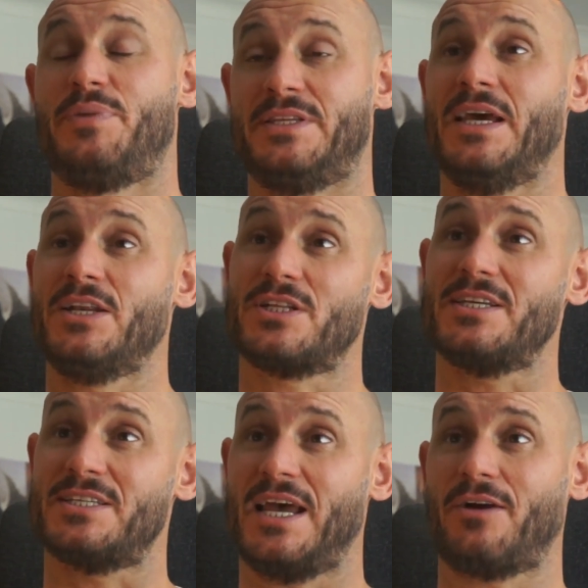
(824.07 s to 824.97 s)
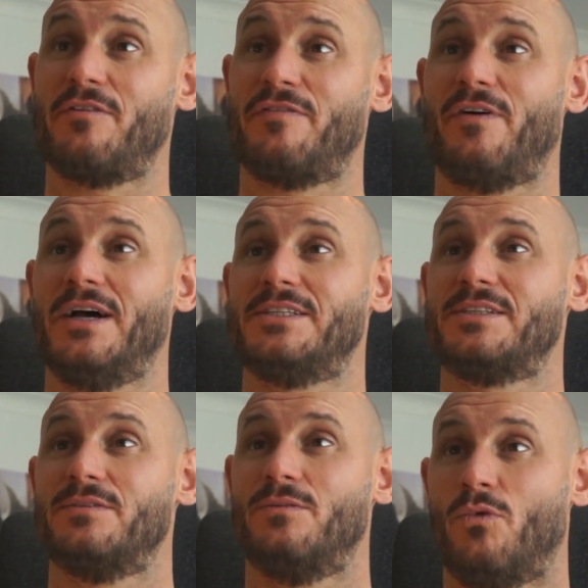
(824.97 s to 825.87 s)
potentially
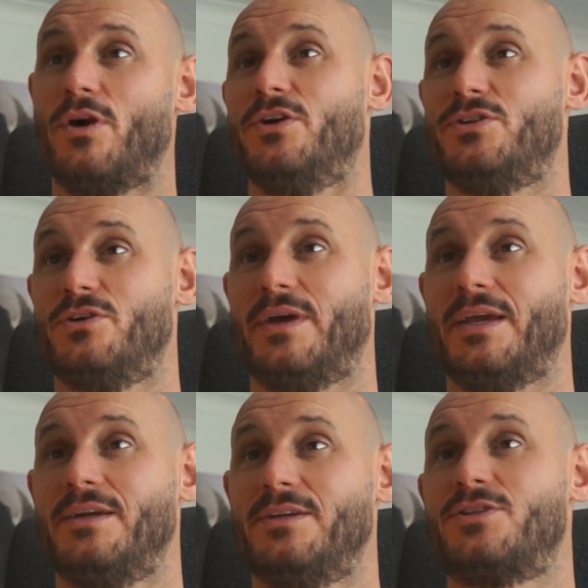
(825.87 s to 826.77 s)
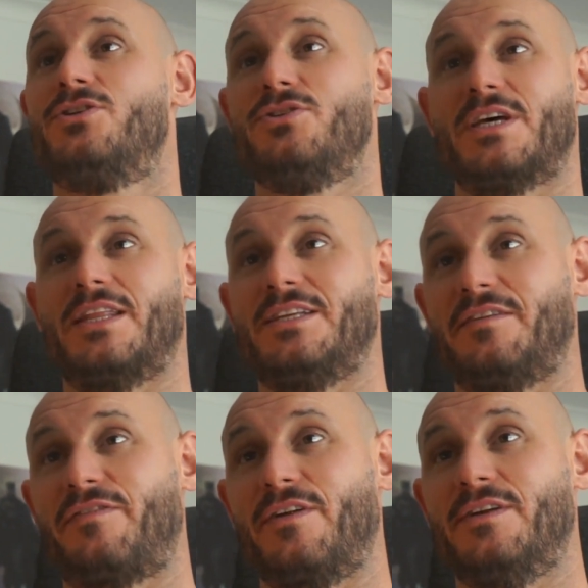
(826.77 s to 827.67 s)
sacrifice what you're doing to do something
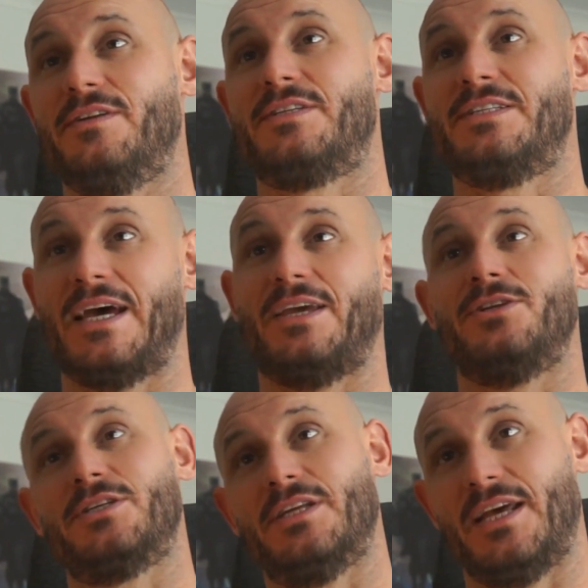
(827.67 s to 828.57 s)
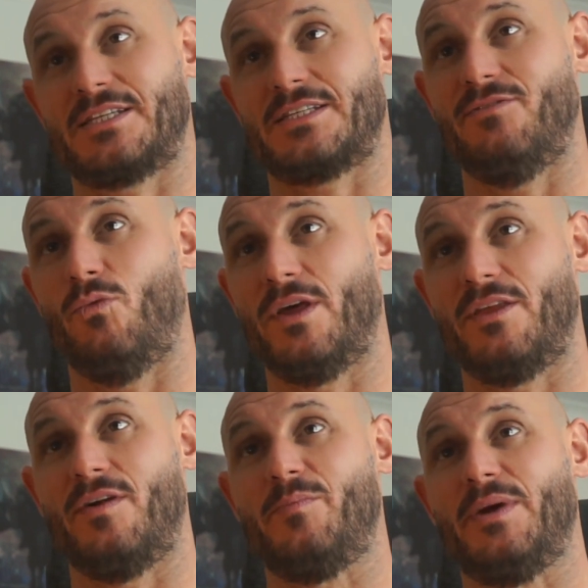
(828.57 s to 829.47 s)
different to take you to the next level,
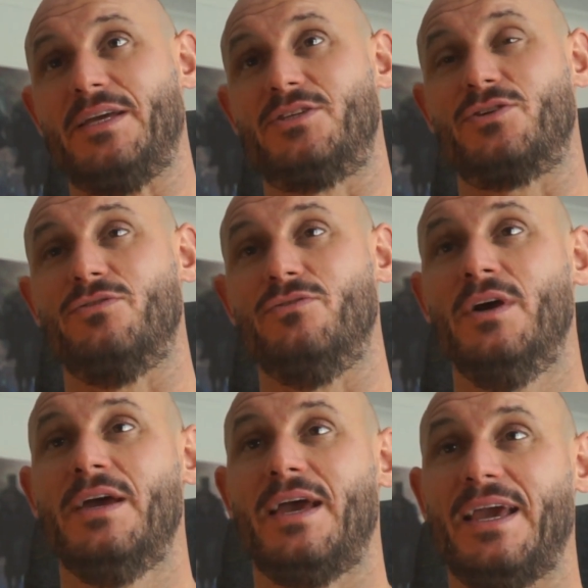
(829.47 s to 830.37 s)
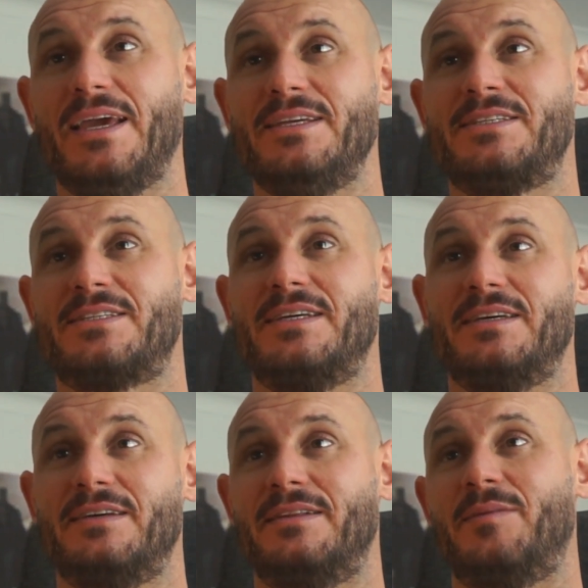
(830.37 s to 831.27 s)
whether it be to ease
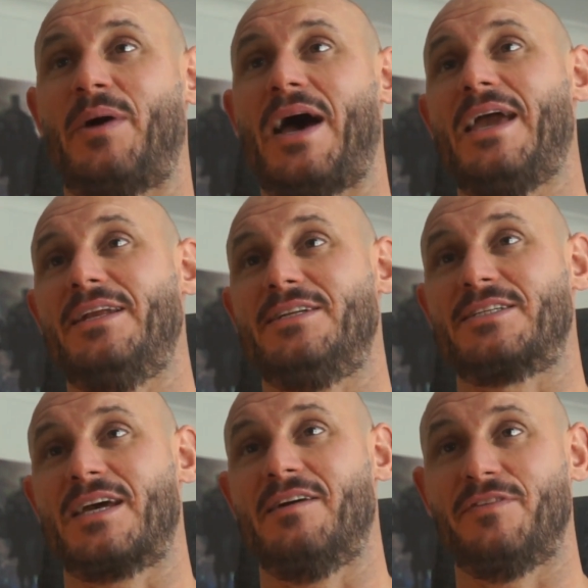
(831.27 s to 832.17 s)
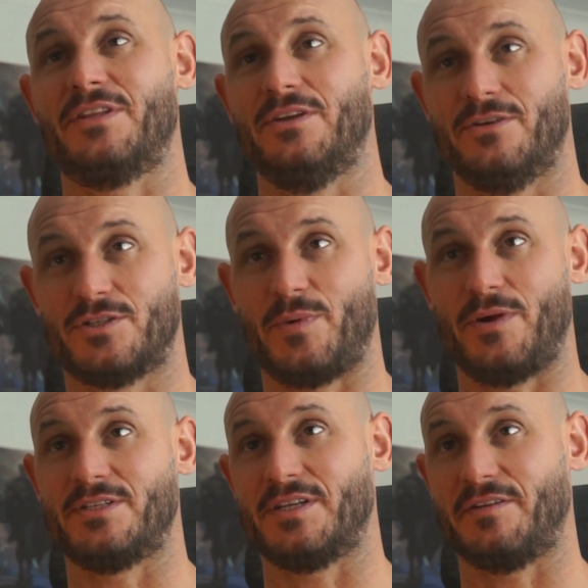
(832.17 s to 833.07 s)
the pain and discomfort that you're
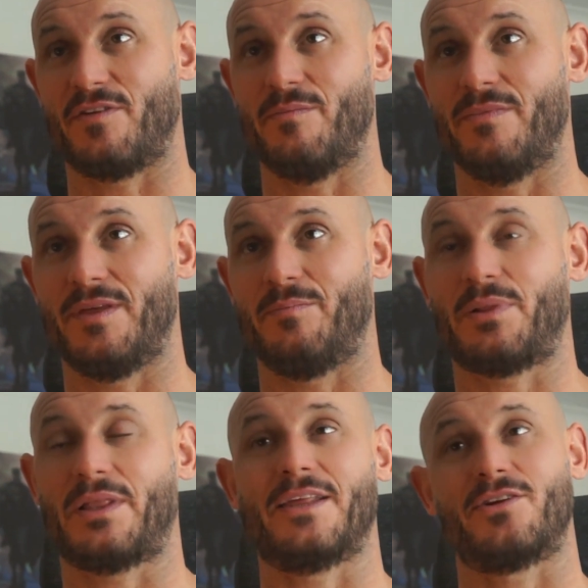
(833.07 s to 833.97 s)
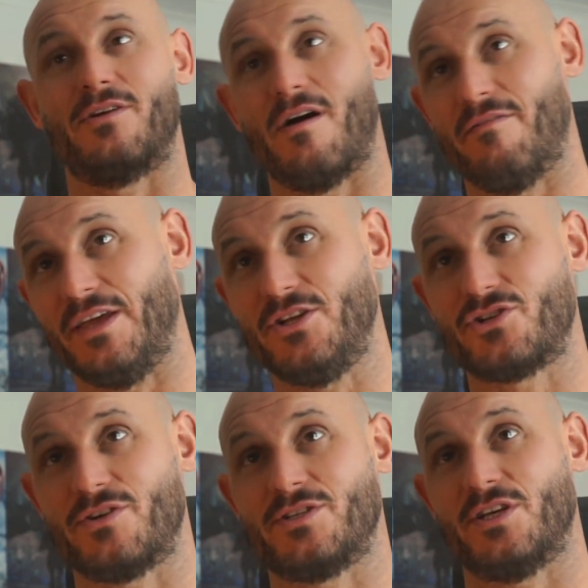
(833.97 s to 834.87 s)
experiencing from the plethora of
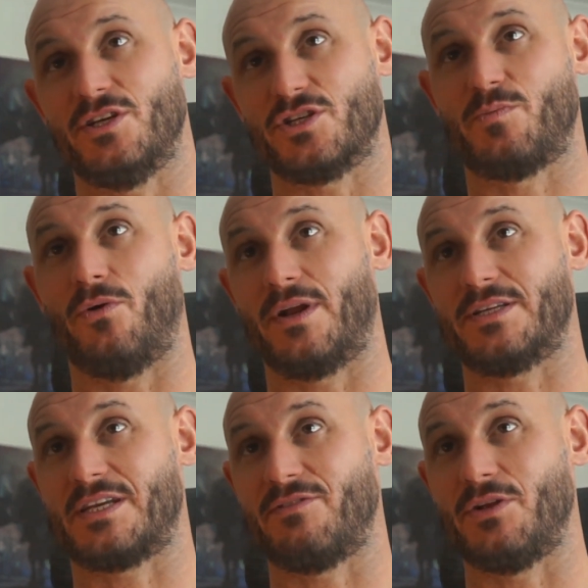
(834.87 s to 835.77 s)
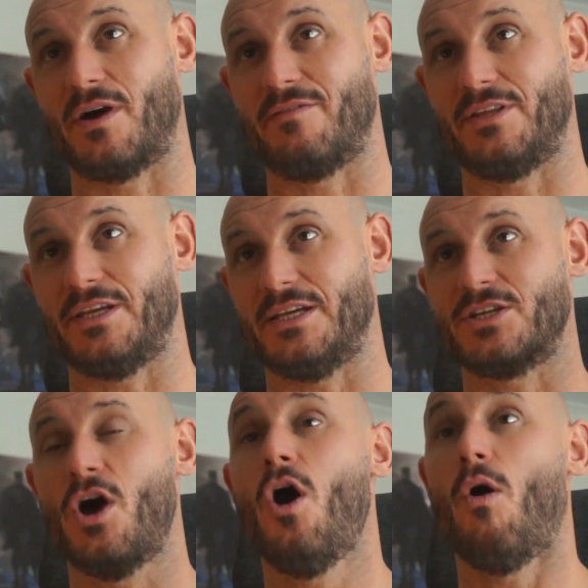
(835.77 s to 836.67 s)
injuries that your sport has given you over the
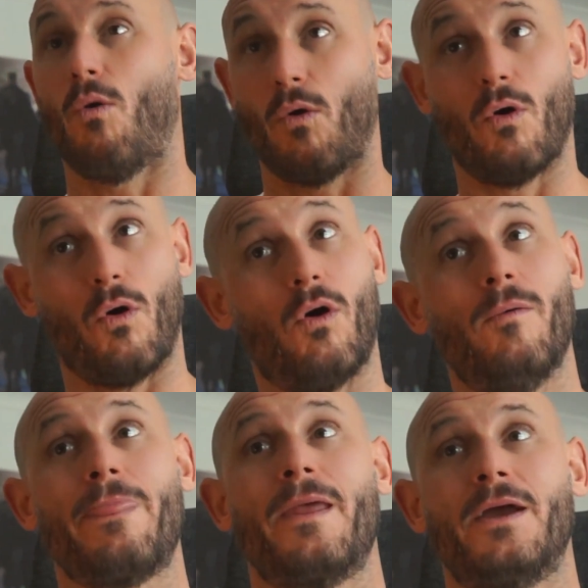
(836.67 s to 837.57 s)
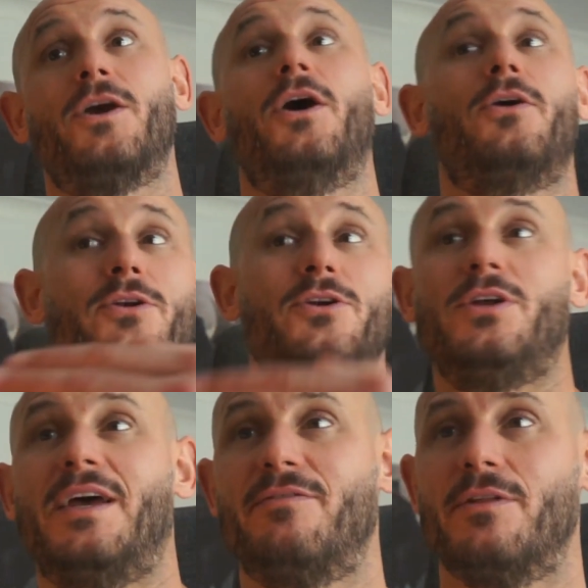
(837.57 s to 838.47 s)
years, or go to a
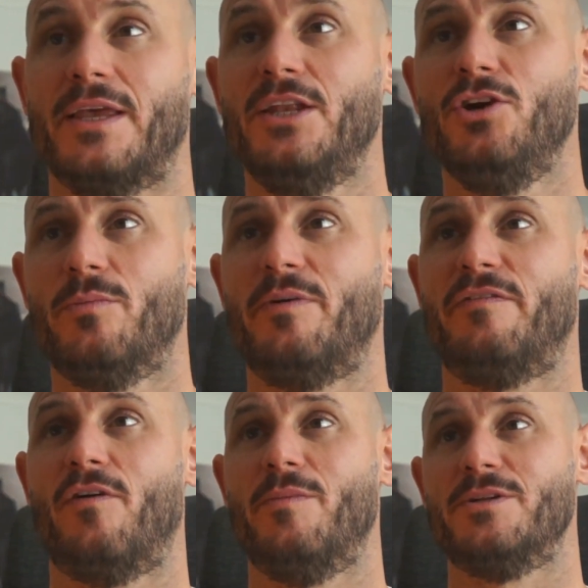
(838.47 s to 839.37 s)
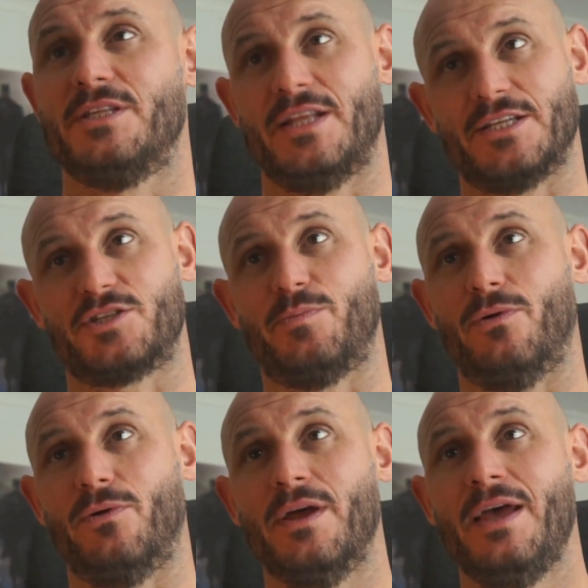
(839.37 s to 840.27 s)
new level in your performance in that
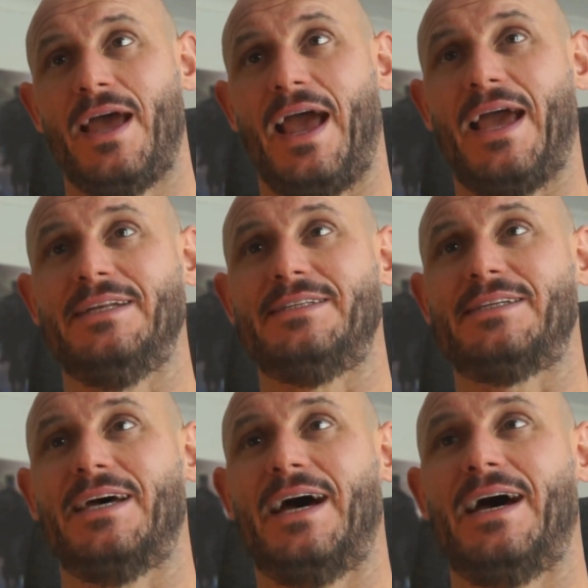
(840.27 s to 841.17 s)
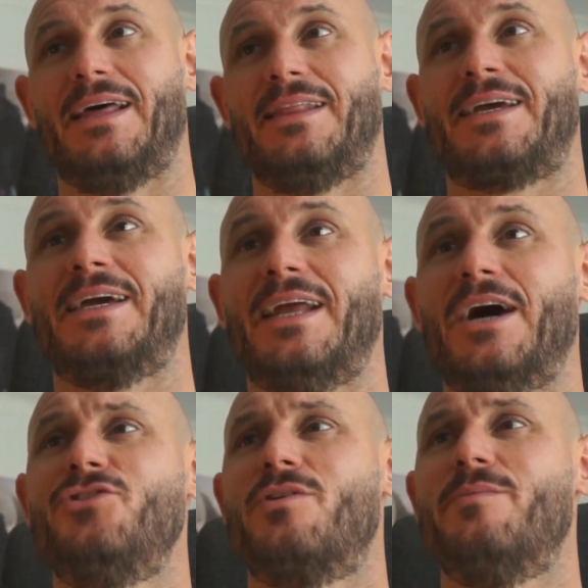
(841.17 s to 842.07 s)
sport. And the
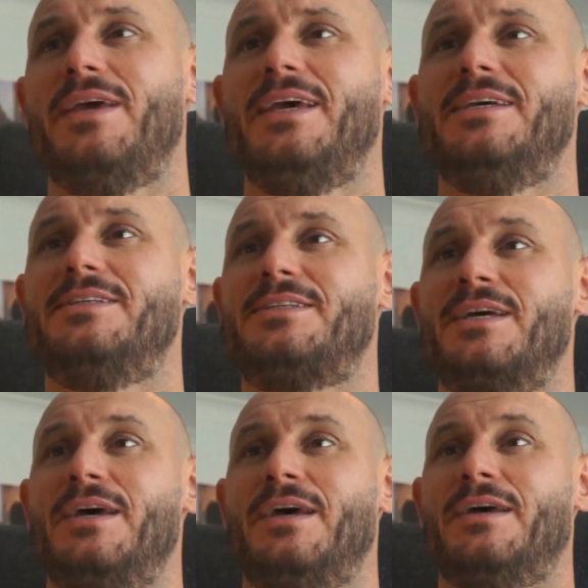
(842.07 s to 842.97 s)
conundrum is